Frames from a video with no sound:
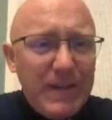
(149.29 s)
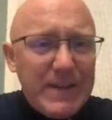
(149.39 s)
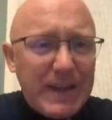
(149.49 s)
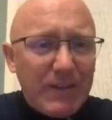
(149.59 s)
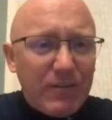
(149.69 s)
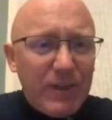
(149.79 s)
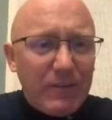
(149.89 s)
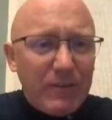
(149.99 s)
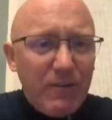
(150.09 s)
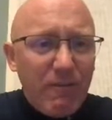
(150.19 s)

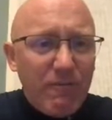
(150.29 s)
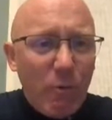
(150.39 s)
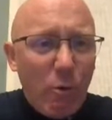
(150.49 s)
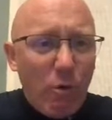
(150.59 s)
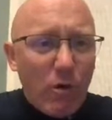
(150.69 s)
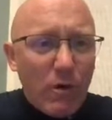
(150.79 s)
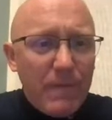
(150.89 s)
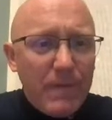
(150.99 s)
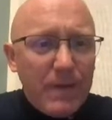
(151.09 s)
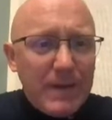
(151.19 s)
-7, 4,
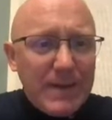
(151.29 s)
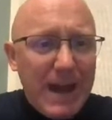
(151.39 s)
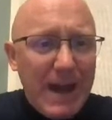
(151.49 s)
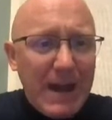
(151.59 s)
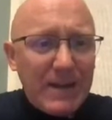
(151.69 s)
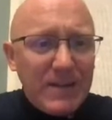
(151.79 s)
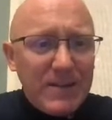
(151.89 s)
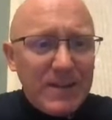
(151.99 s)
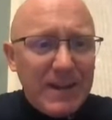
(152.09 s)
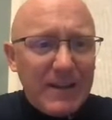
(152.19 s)
9,
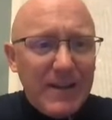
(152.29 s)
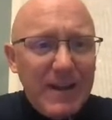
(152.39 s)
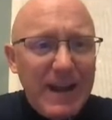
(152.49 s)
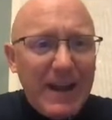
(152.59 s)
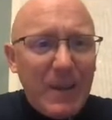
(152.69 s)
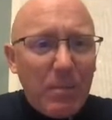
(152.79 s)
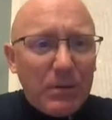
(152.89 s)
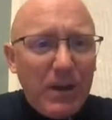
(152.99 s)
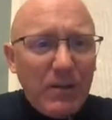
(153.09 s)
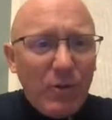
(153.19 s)
10, and they
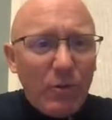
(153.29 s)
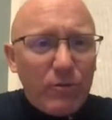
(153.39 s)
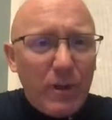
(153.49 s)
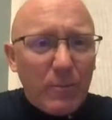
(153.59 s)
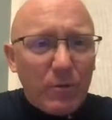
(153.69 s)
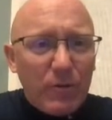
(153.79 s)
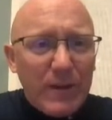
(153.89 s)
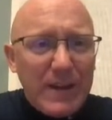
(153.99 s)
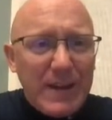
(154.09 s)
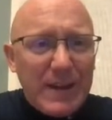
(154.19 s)
plug those numbers
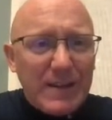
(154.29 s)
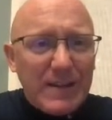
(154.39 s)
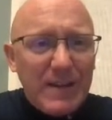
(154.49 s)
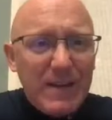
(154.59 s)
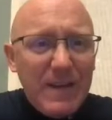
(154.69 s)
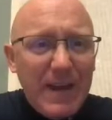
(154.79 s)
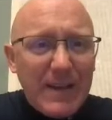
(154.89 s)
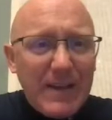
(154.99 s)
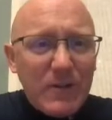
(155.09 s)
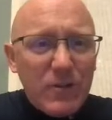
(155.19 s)
in,
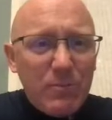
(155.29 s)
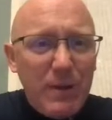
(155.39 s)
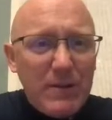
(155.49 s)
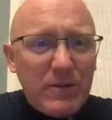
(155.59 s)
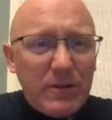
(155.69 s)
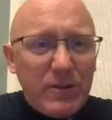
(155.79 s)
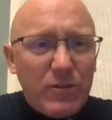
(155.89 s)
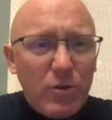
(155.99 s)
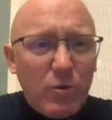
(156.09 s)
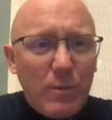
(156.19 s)
and they just basically
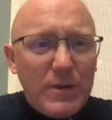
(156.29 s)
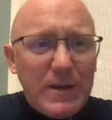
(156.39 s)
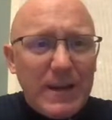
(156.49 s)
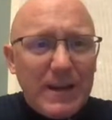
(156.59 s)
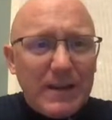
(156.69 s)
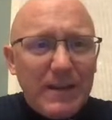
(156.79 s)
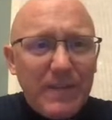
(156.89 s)
do what we did in